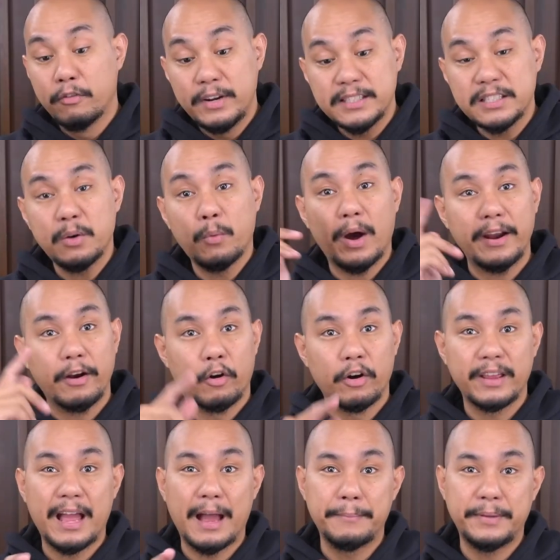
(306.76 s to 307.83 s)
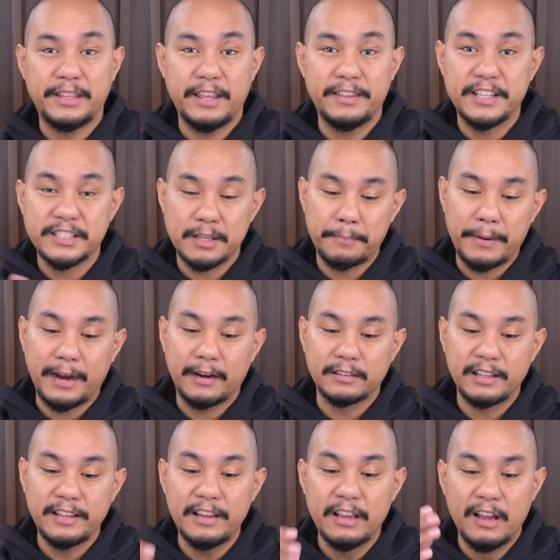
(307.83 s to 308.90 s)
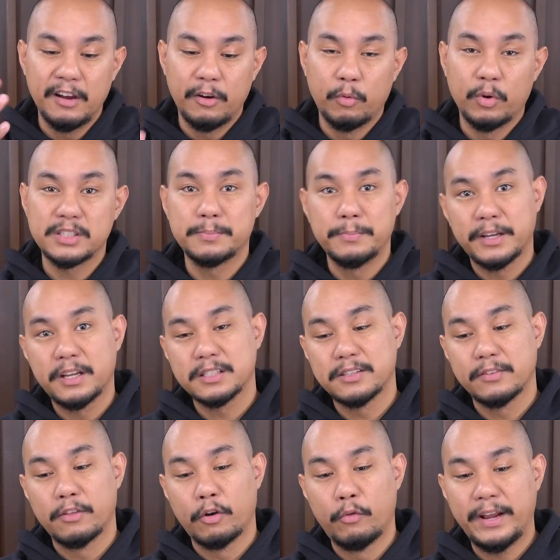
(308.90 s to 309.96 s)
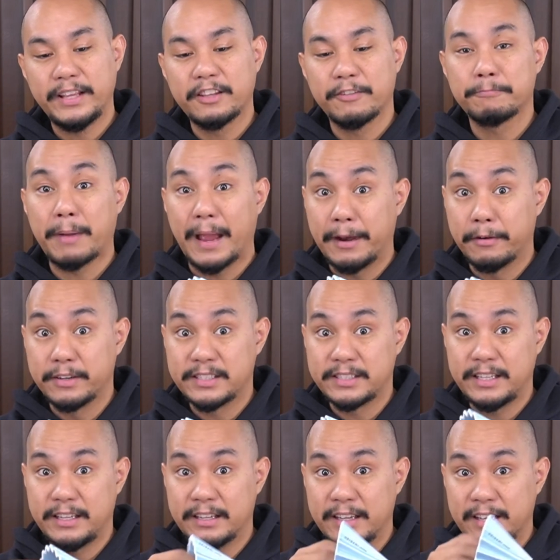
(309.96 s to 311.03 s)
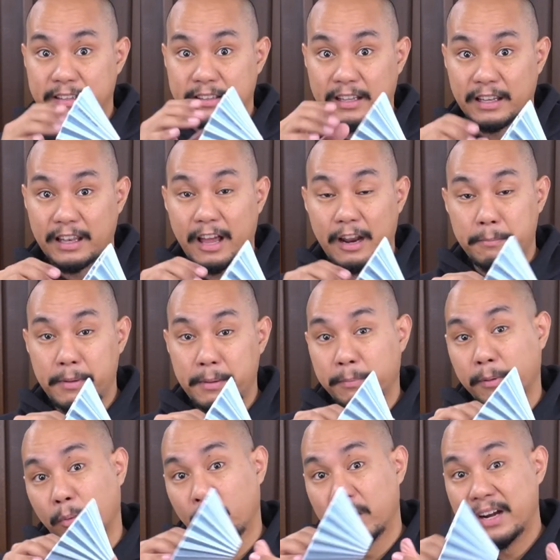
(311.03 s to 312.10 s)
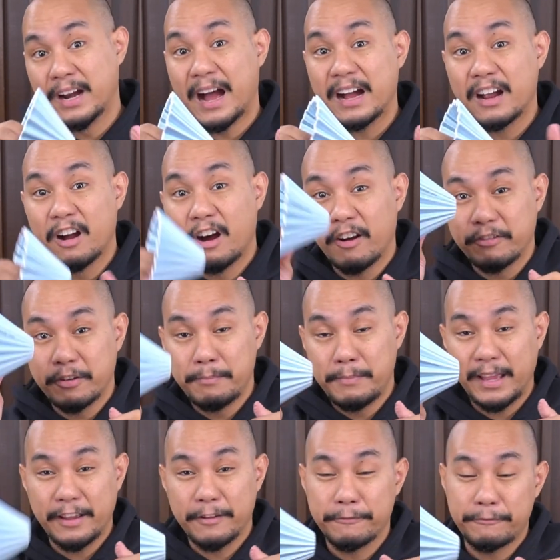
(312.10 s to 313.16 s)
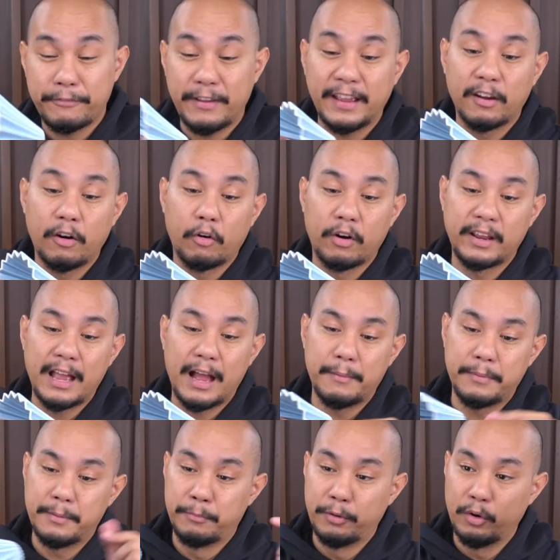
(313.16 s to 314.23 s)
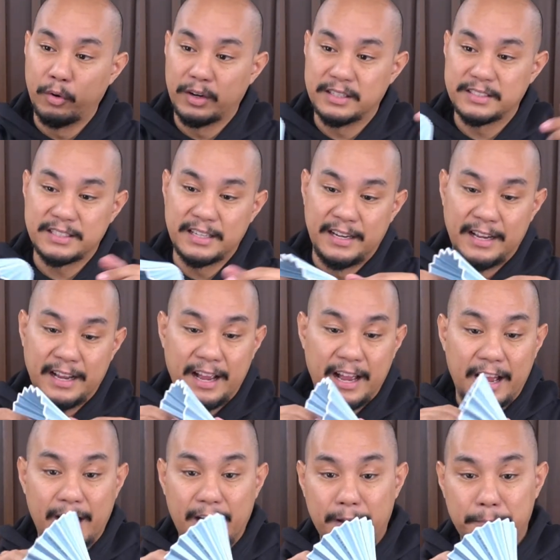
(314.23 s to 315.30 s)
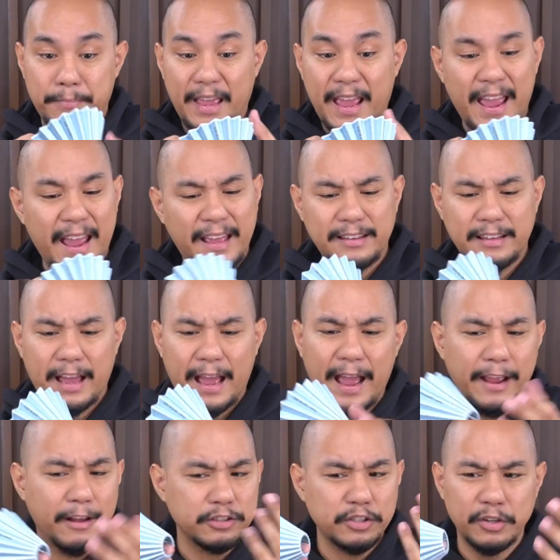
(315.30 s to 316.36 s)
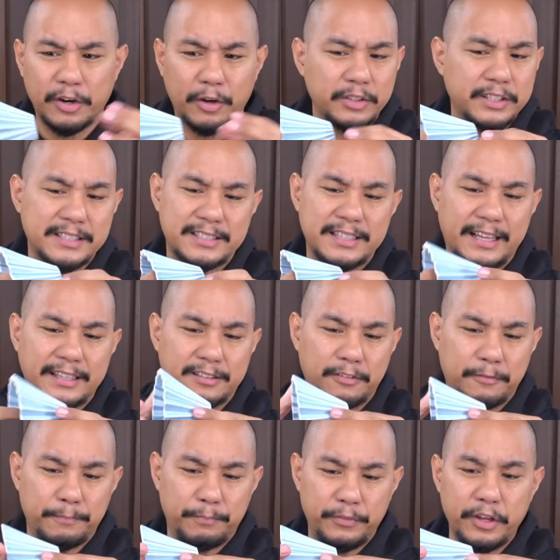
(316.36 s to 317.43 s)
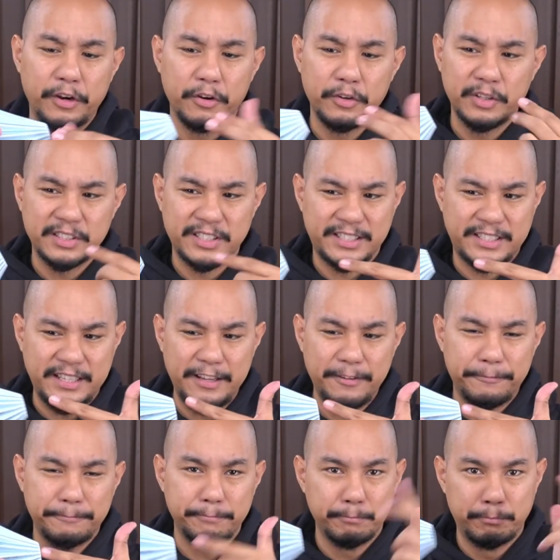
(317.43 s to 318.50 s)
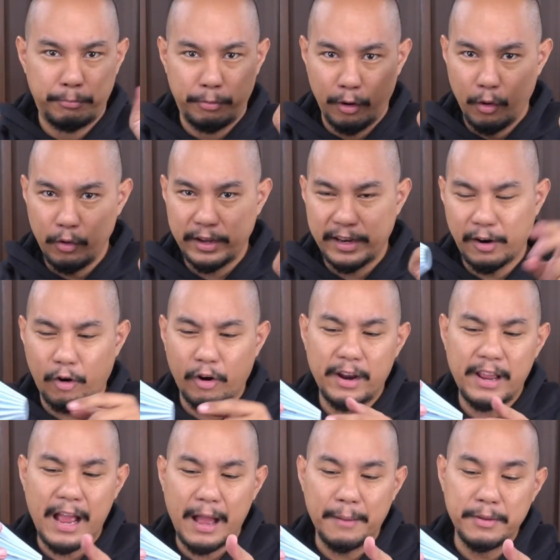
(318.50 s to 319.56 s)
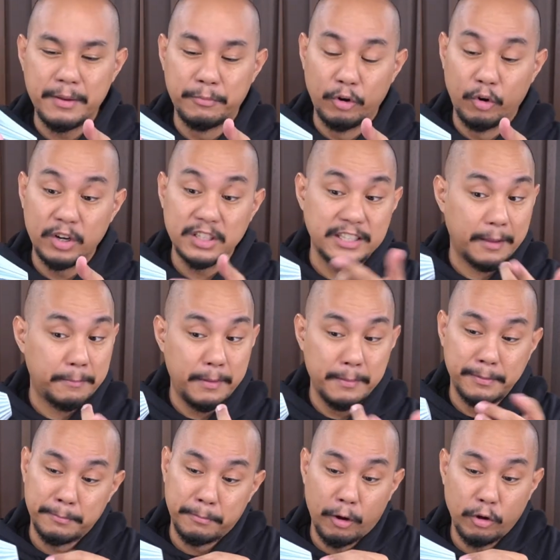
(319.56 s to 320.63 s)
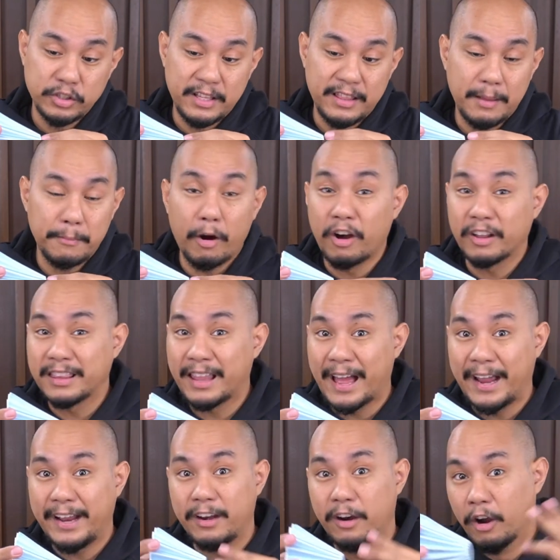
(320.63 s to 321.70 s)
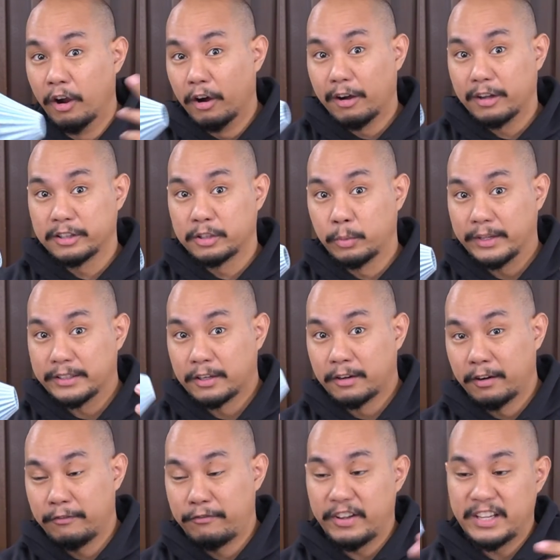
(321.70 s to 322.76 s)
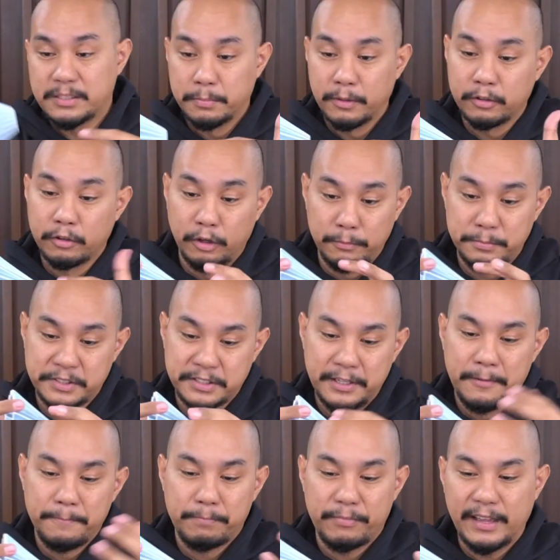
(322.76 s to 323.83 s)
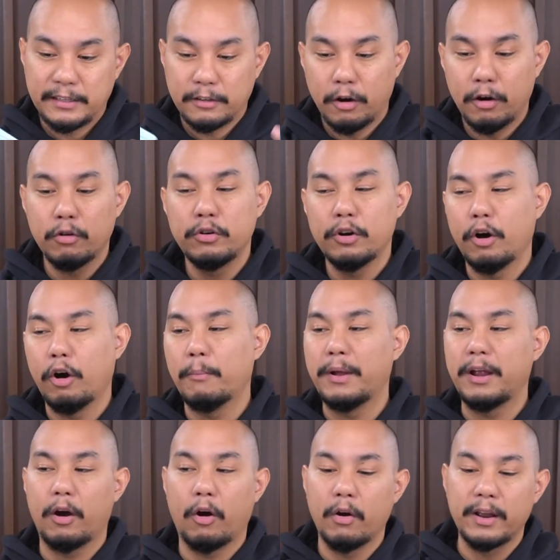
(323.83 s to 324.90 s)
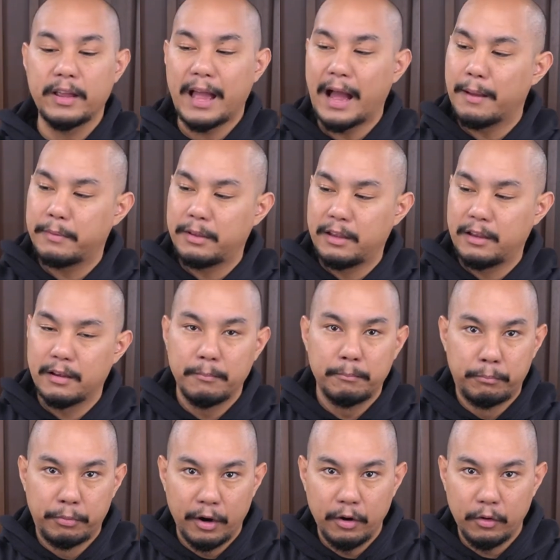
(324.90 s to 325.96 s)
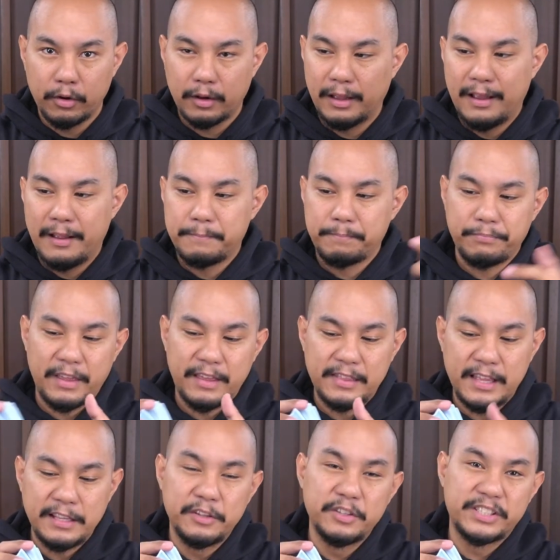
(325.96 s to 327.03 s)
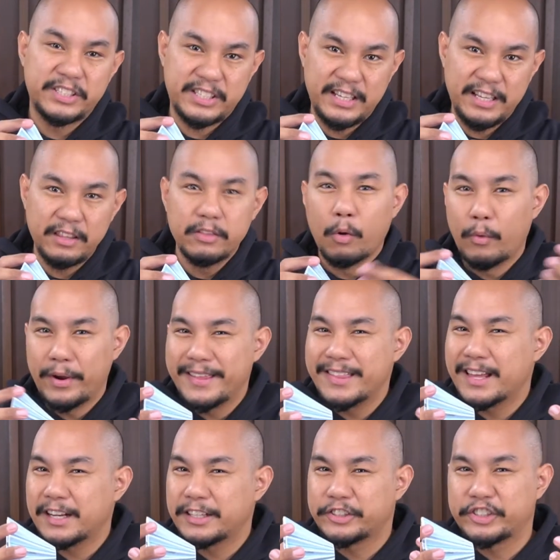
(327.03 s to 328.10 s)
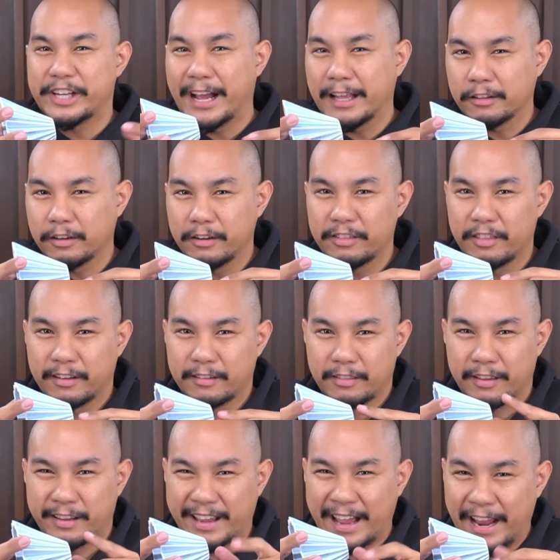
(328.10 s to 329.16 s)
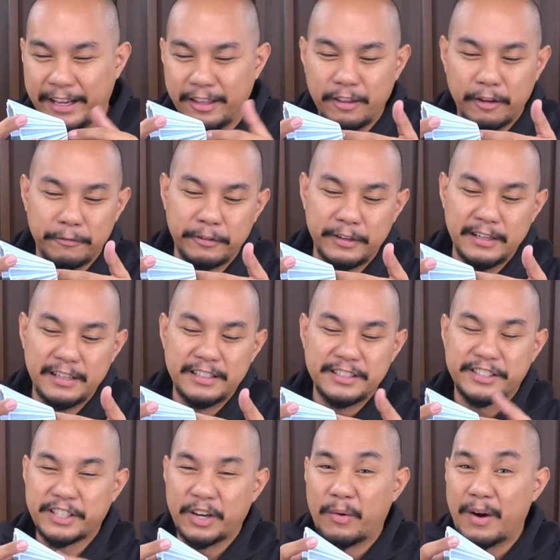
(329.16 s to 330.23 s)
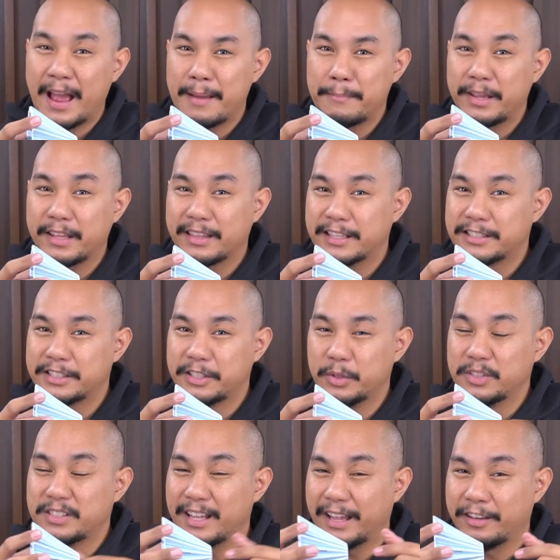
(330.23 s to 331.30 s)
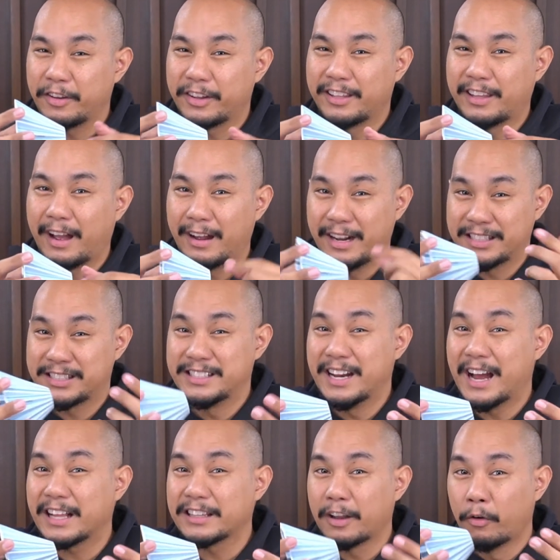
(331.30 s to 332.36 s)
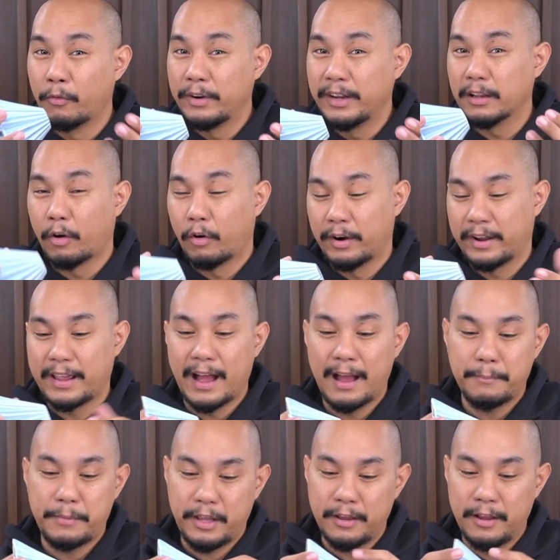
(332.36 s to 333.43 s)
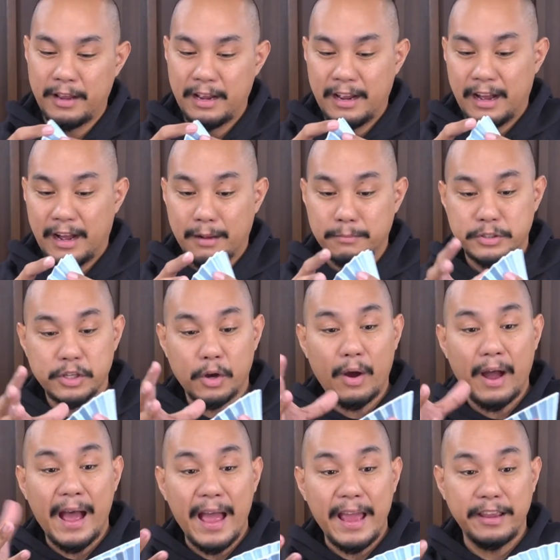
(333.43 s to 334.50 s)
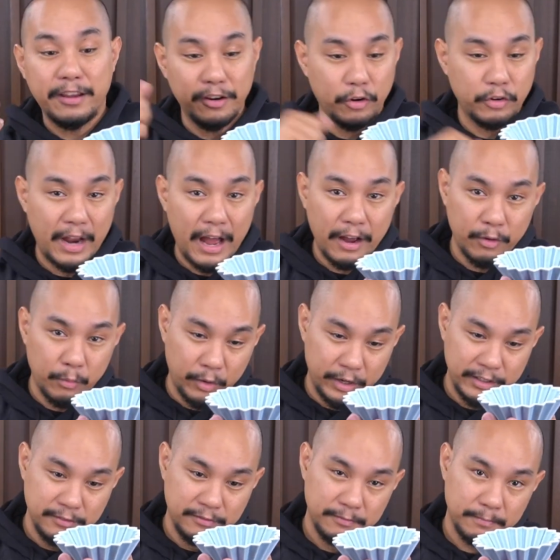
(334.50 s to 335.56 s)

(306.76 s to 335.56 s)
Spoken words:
reason why Origami did this apparently was because of the rate of piracy that a lot of people were knocking off and making fake origami brewers. And I also noticed that, you'll see broken origami brewers, like people posting them online on Twitter and Facebook groups that, oh no, my origami broke. And then you see the way that it shattered, the kind of ceramic that's used, and you can tell it's not a real origami. So I, knock on wood,